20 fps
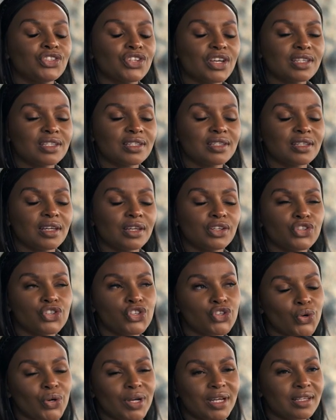just
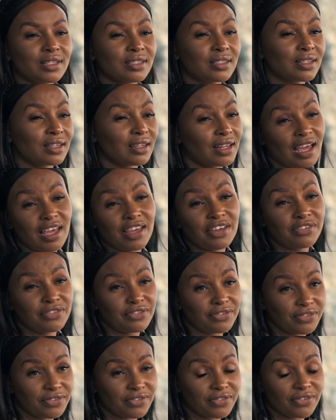enjoys
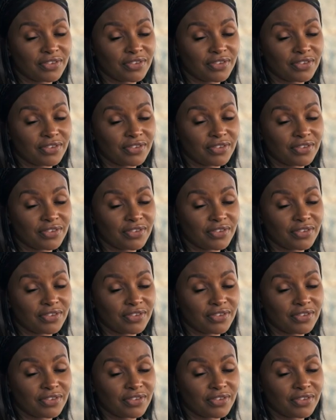life,